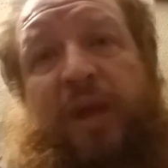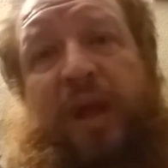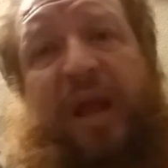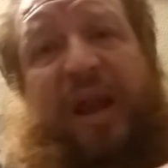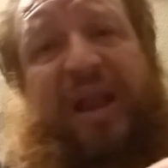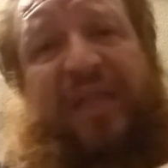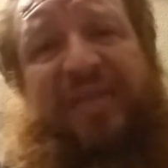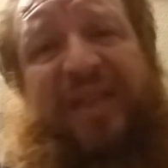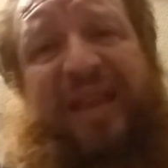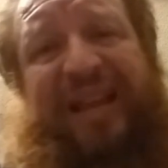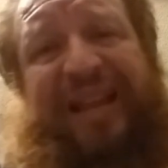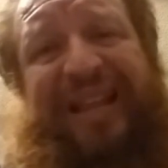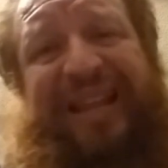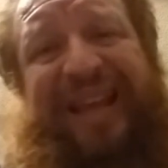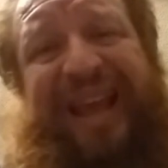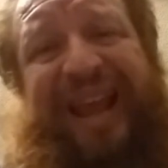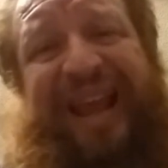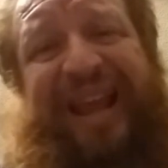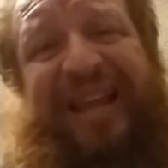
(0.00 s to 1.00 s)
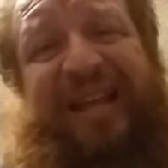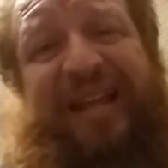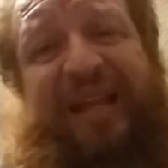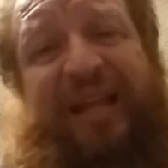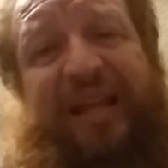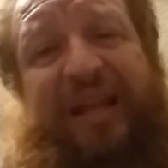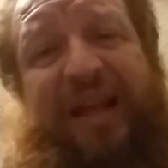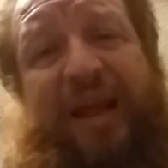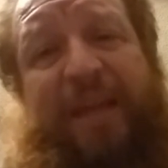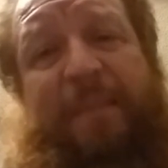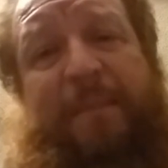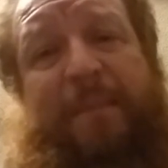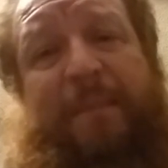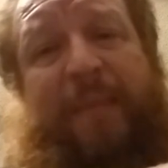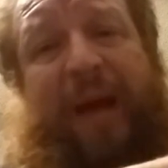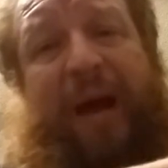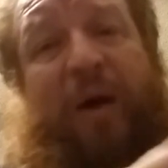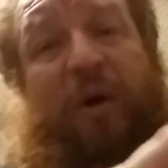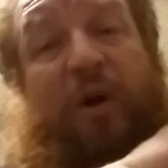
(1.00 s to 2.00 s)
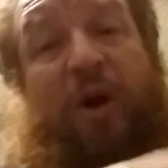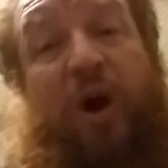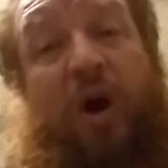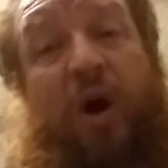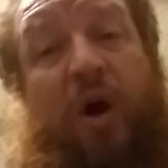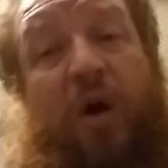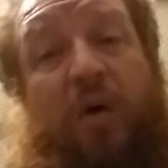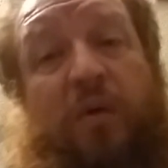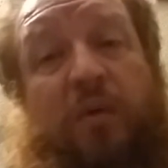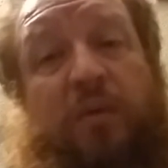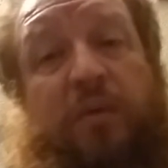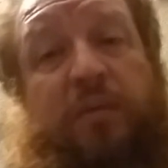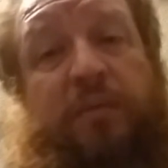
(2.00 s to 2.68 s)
And I think candy and alcohol.